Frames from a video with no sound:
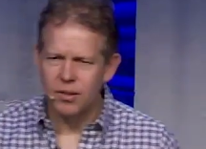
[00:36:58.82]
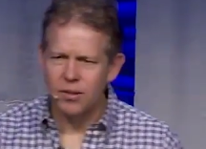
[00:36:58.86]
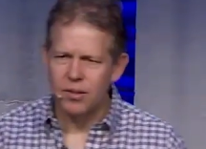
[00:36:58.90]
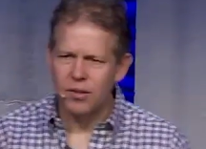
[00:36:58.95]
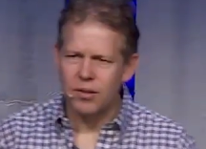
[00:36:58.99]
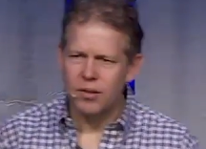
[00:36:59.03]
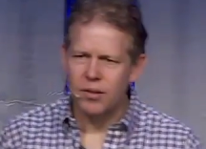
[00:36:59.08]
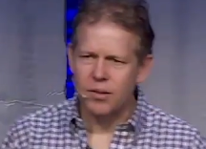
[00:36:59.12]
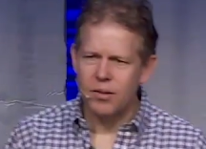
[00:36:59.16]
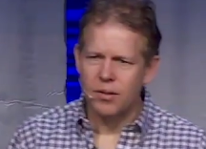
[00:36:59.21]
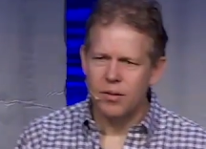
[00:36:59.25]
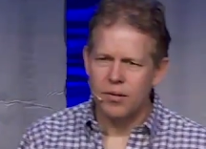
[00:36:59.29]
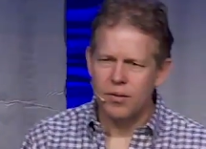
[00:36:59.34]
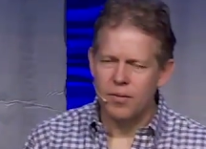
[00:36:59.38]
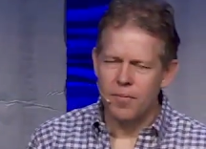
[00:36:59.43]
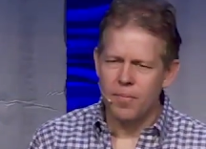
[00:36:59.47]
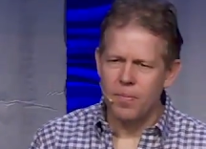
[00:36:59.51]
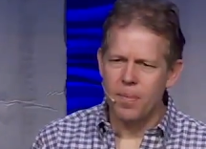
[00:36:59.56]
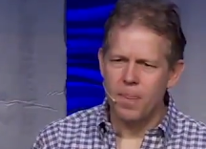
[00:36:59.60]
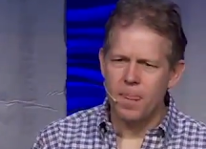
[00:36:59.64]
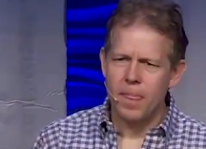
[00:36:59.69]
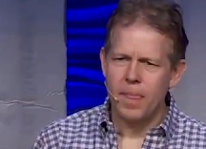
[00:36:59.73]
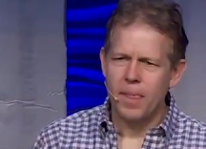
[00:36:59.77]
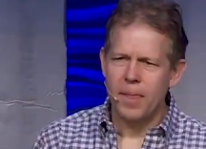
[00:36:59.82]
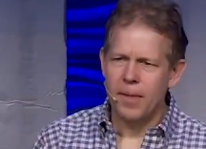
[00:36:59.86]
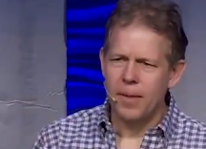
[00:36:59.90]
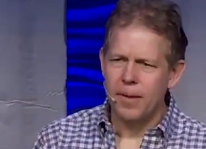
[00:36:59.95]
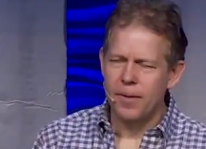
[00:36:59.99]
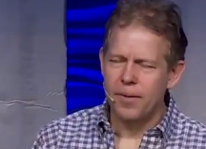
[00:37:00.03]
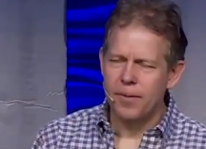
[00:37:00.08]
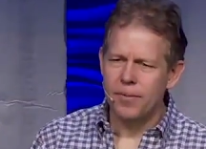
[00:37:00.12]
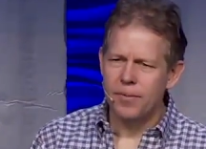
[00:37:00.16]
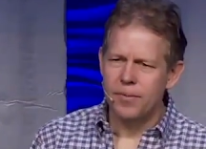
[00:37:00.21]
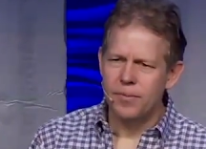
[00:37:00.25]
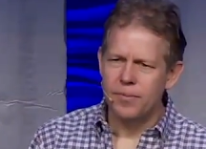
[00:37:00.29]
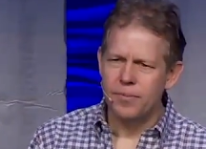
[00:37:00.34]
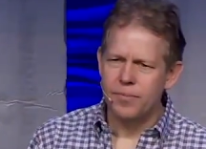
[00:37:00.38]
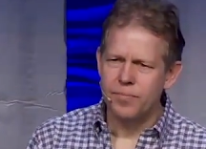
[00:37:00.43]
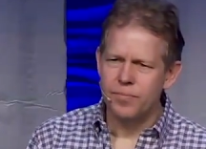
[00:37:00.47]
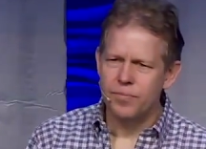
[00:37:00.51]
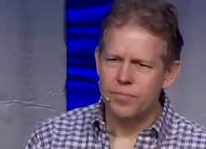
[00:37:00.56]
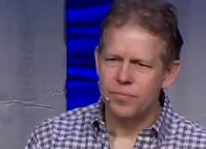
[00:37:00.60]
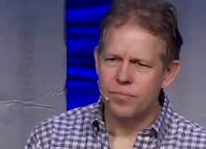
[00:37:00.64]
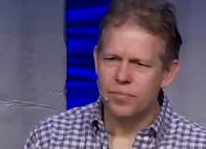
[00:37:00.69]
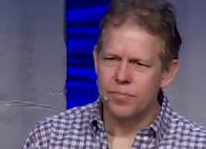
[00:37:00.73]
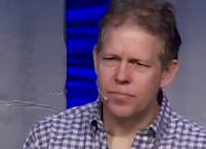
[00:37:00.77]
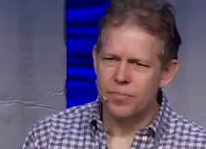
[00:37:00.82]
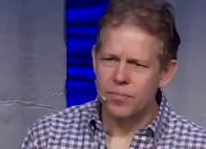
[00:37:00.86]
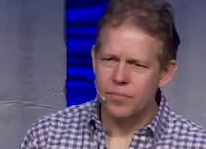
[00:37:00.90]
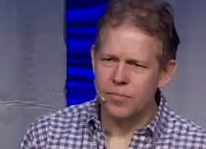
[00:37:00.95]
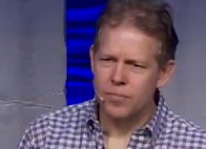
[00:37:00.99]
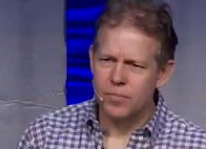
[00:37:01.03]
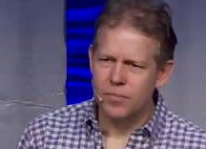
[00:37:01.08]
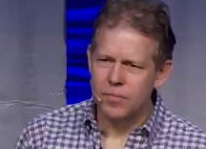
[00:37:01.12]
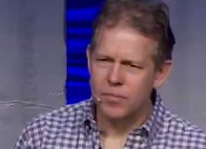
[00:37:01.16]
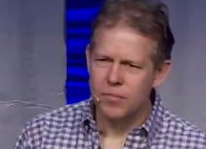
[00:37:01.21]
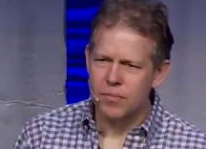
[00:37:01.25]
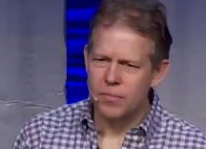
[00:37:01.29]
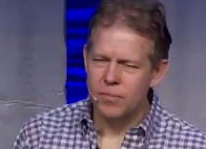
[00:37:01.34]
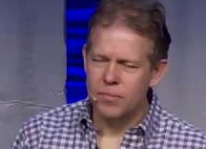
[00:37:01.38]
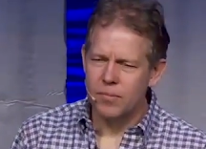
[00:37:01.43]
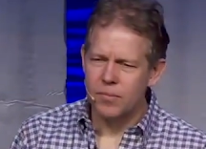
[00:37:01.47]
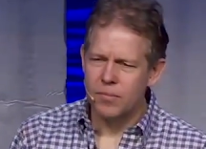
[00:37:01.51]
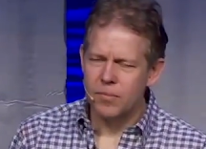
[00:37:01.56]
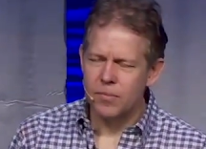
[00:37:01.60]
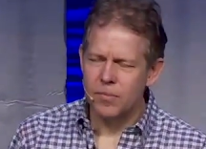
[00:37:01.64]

(no one is talking)